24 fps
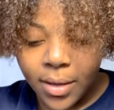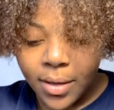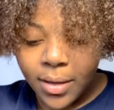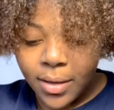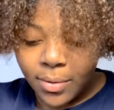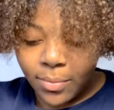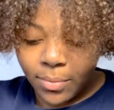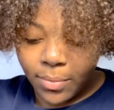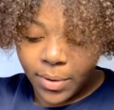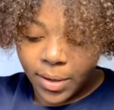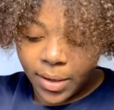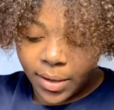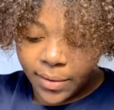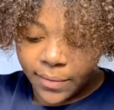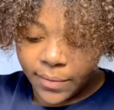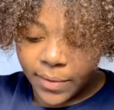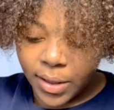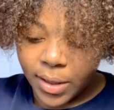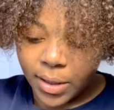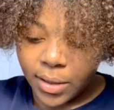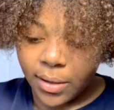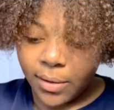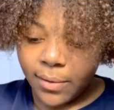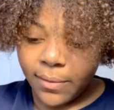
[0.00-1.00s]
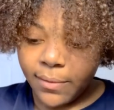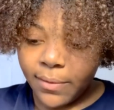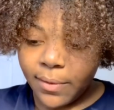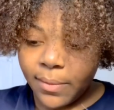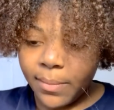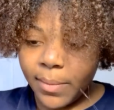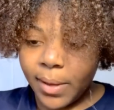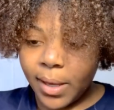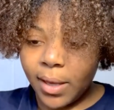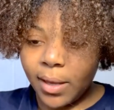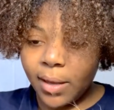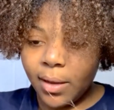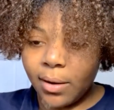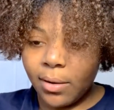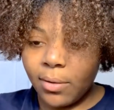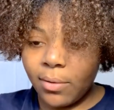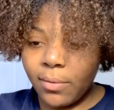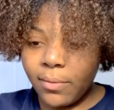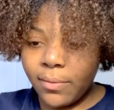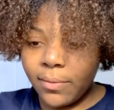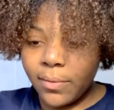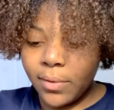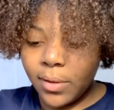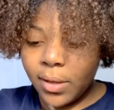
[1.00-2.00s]
I wonder if this could
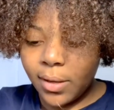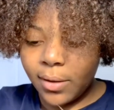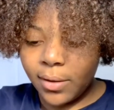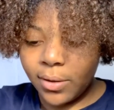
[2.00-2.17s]
fit my head.